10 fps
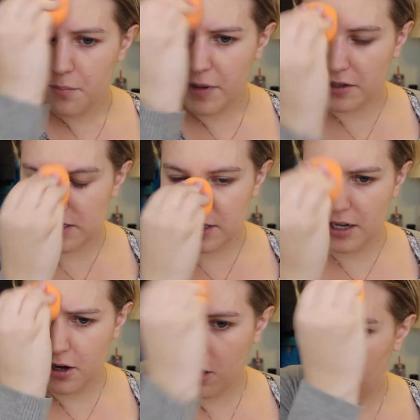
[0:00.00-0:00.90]
bouncing
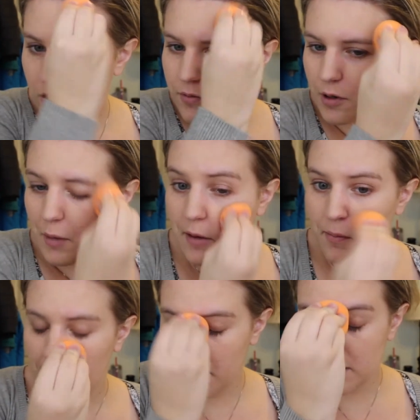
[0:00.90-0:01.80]
it all over my
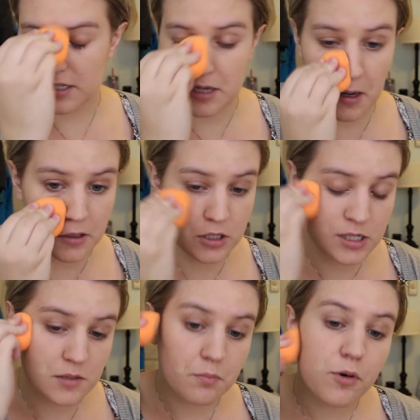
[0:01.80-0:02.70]
face and
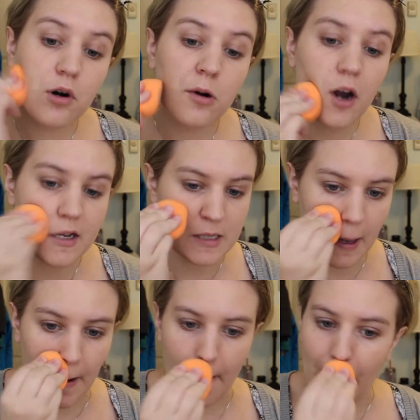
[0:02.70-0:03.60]
just
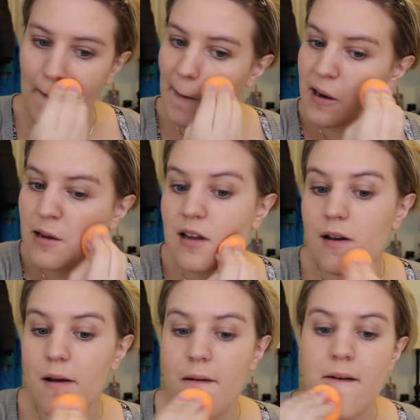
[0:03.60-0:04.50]
pressing it
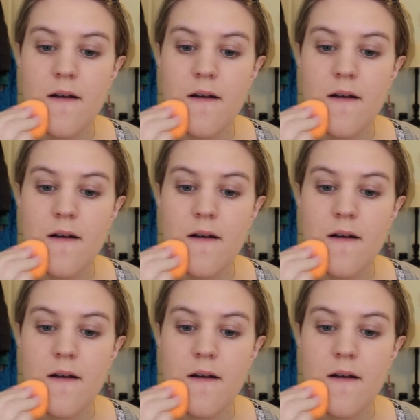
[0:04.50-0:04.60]
in.